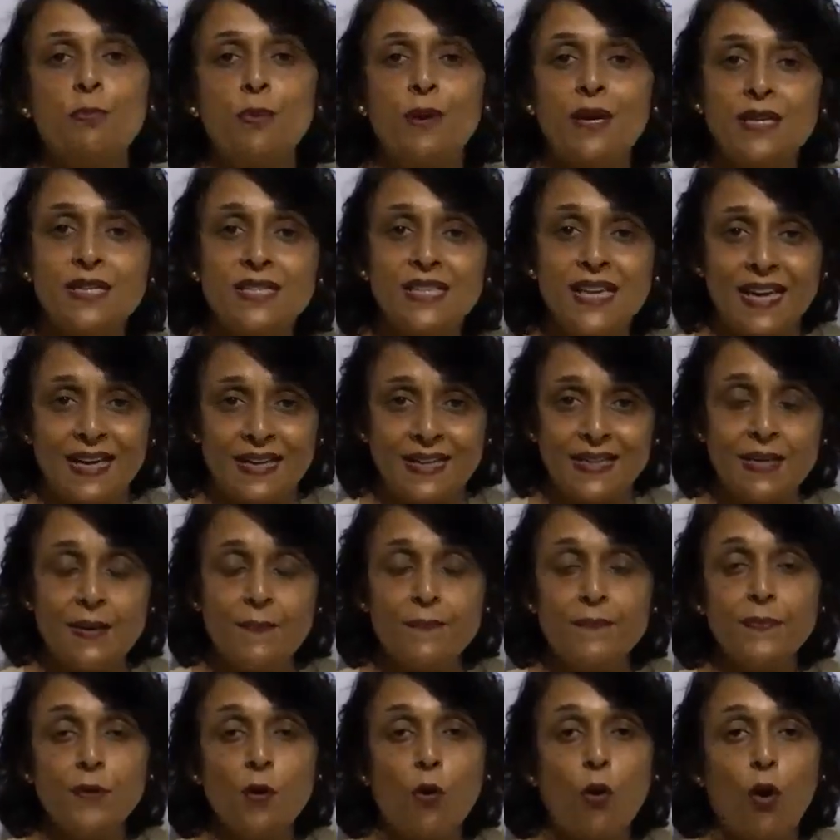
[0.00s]
present
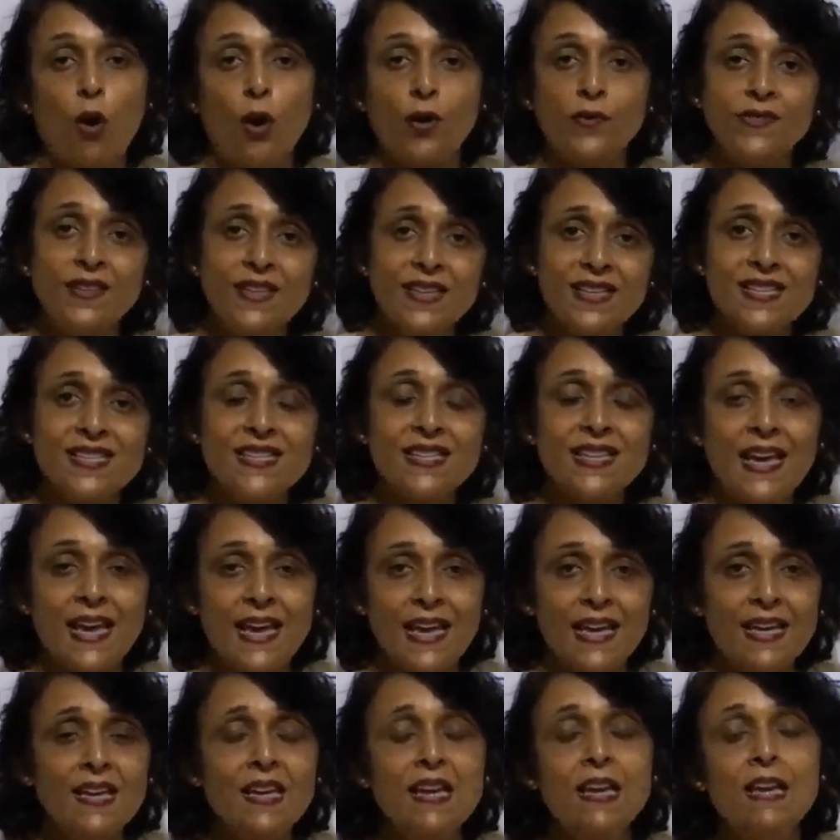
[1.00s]
on the
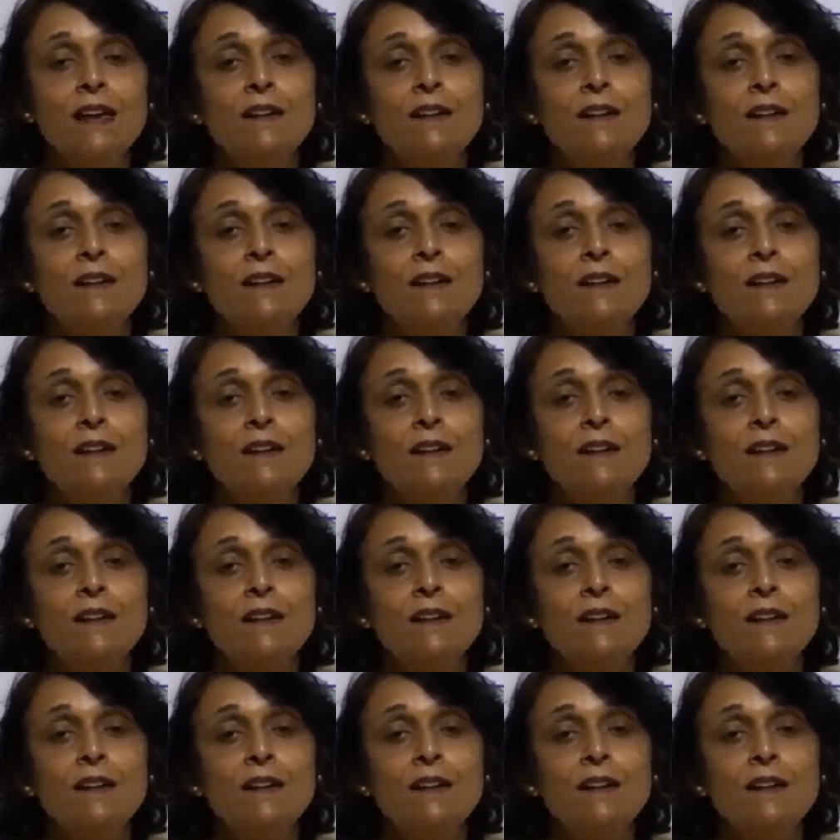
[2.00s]
skin,